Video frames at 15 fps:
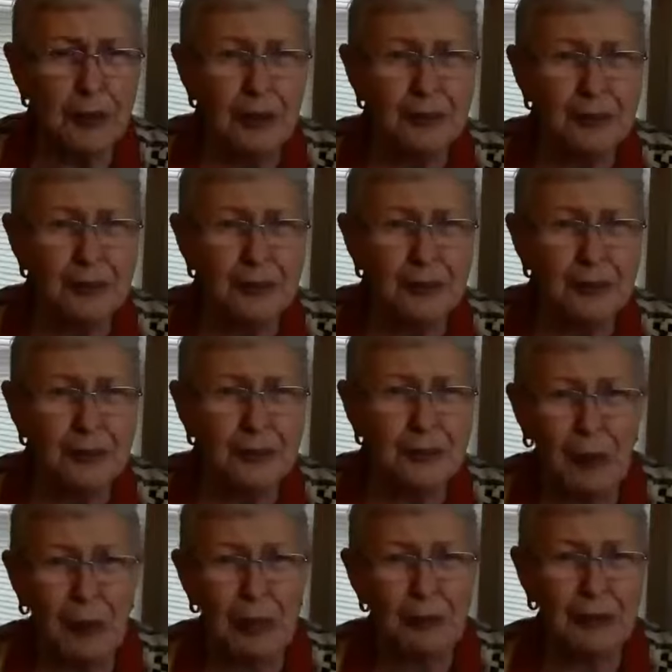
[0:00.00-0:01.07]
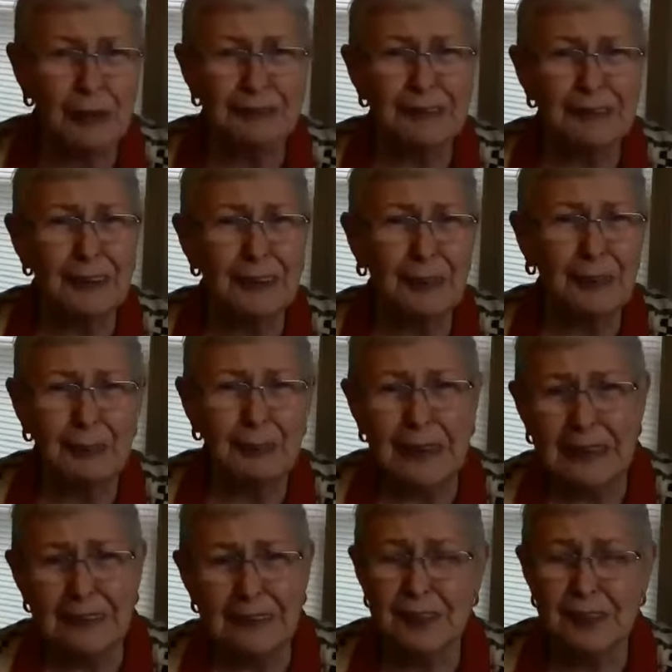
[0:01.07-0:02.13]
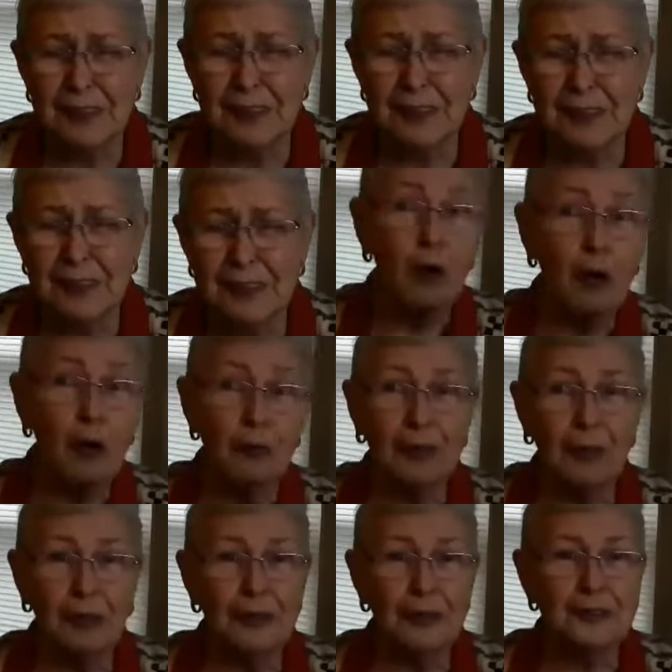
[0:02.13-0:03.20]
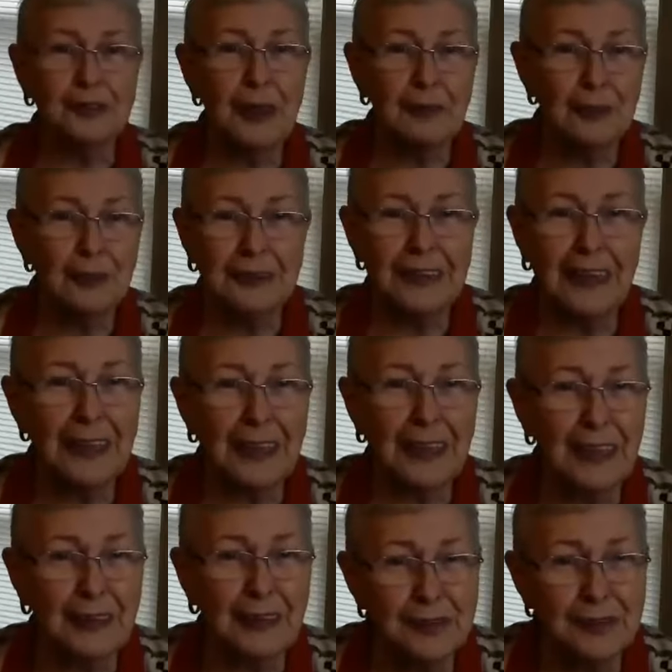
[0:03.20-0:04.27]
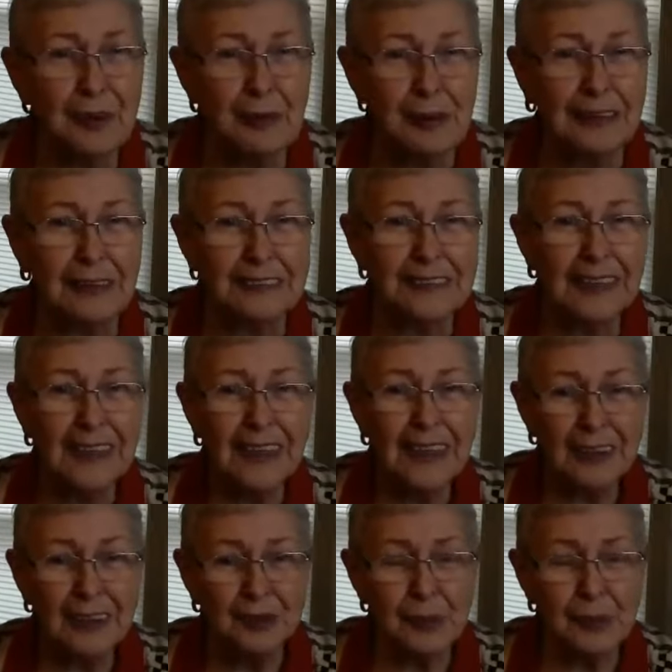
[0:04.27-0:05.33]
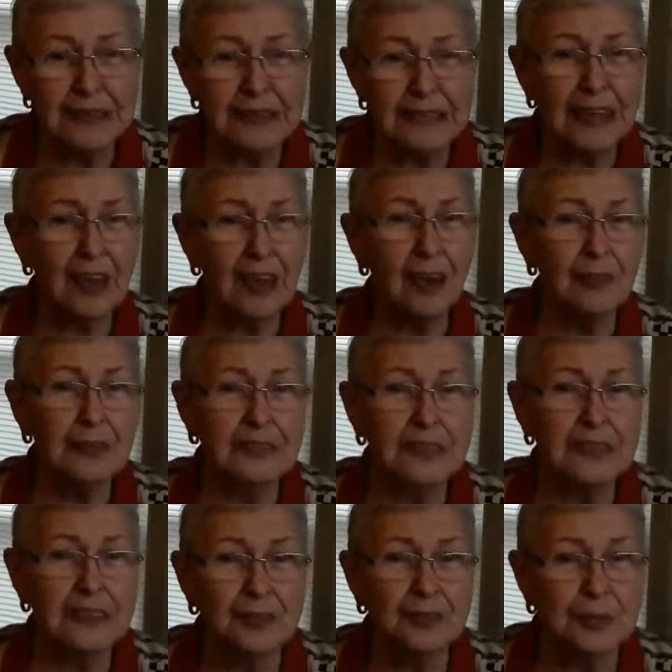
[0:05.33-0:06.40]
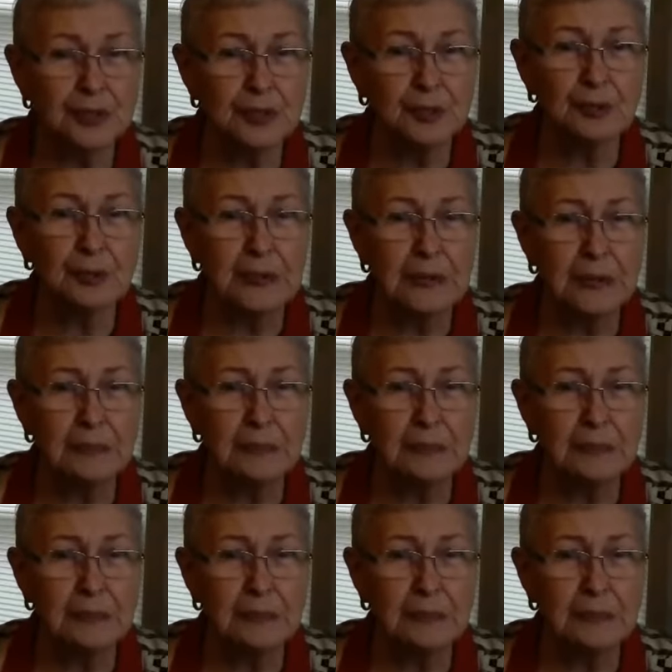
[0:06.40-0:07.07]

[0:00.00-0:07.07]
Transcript: or whether it, being so jovial that you never can take anything serious, because we can take all these things to extreme.